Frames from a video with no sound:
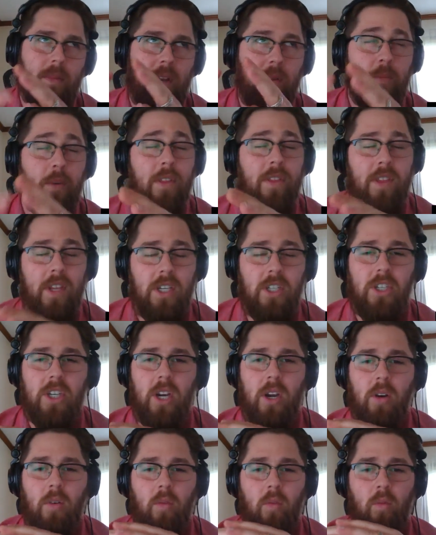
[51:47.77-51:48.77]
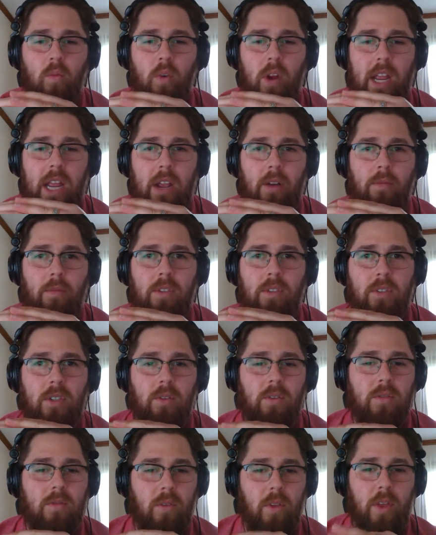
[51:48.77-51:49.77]
with this year,
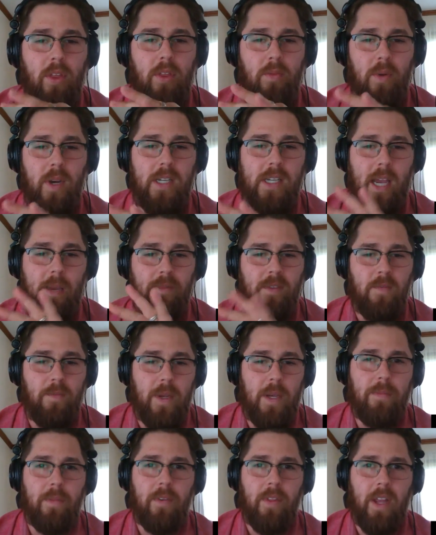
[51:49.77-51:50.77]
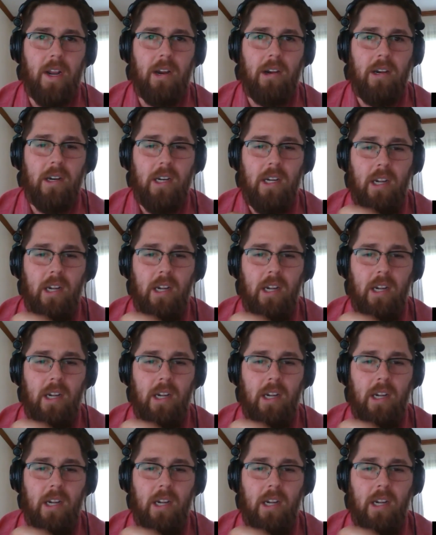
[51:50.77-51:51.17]
there's really three types of people there.